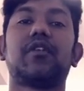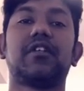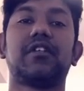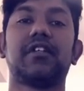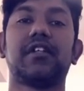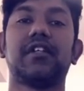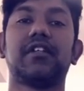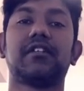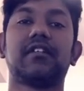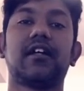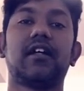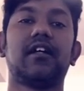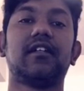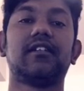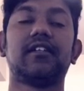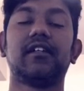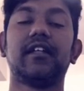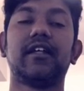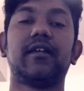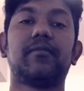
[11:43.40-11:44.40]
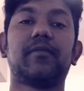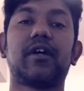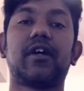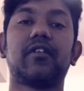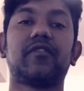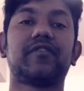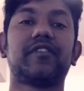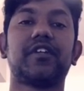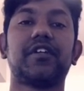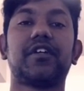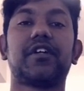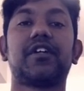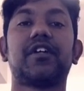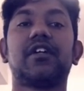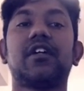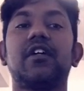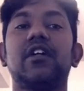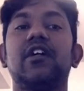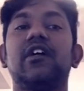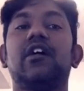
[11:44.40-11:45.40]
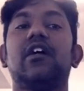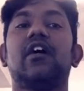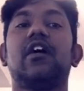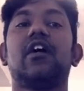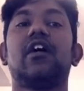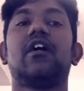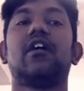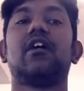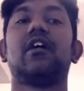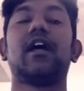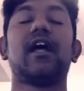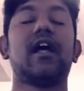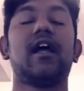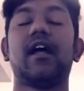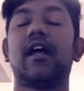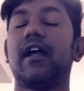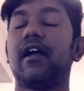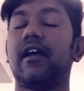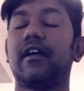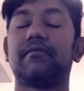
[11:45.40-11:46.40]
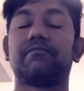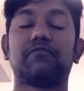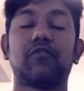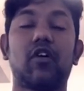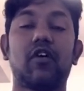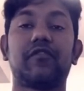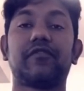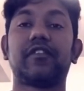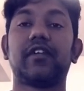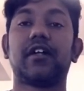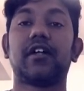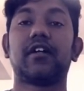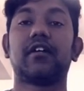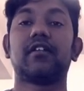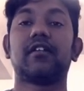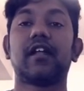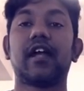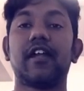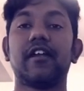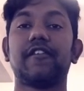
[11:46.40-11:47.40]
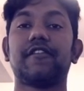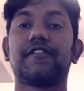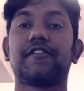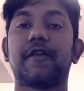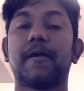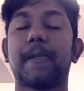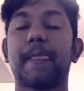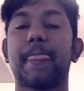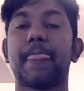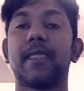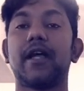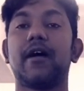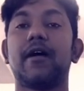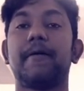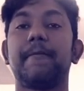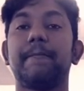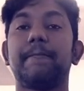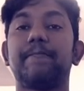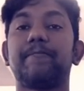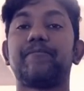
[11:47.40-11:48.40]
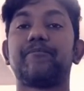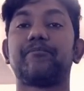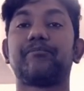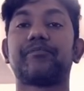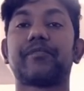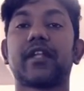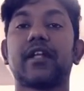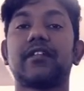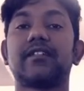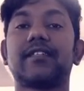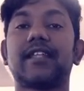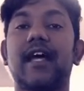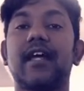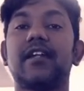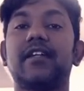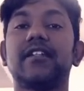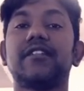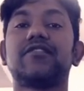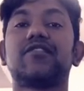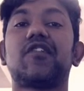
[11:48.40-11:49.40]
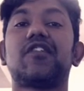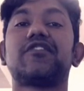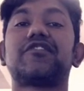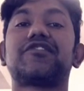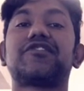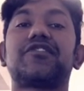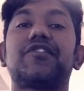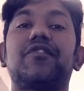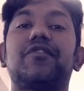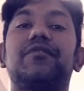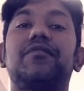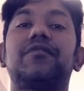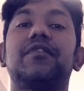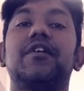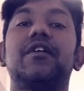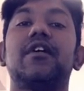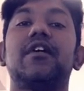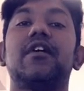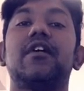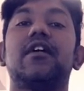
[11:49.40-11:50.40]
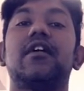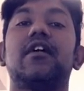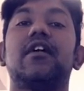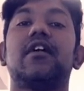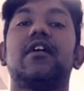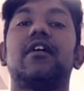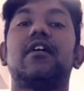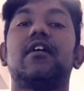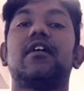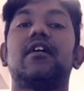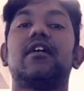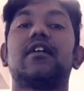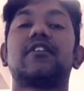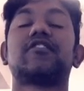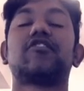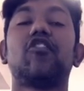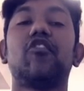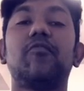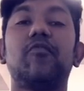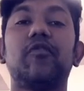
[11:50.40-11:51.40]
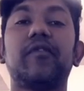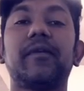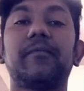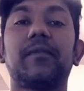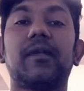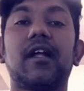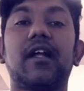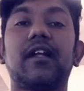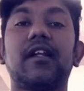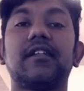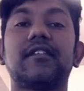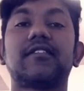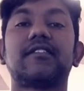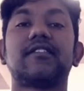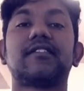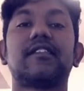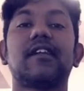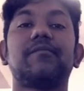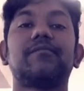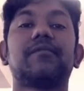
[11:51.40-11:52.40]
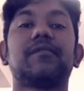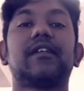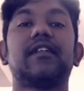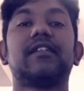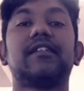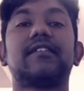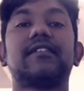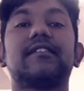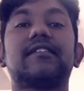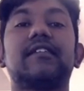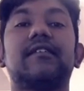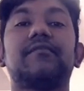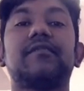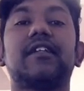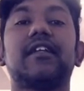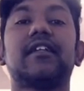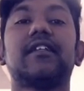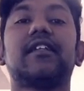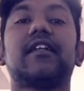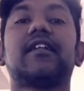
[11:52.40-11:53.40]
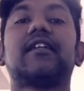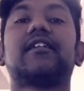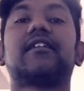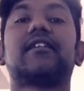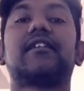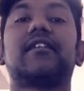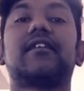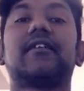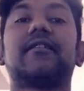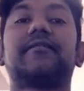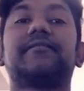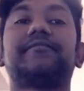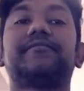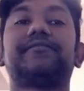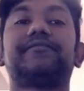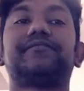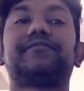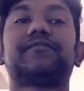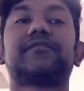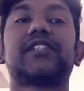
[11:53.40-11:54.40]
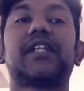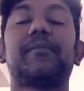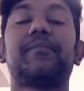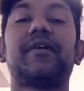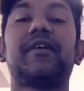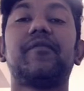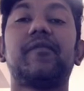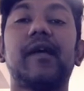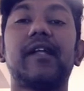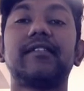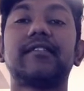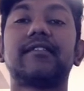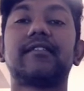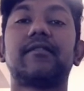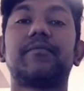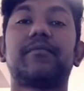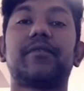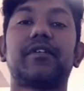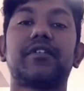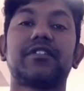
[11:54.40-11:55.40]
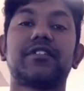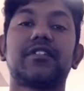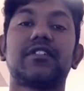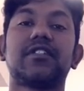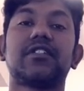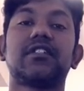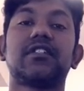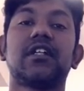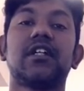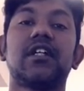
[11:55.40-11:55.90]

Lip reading: teeth the later part of the year of their life. Saturn is also a slow-moving planet, so this is something that prevents the person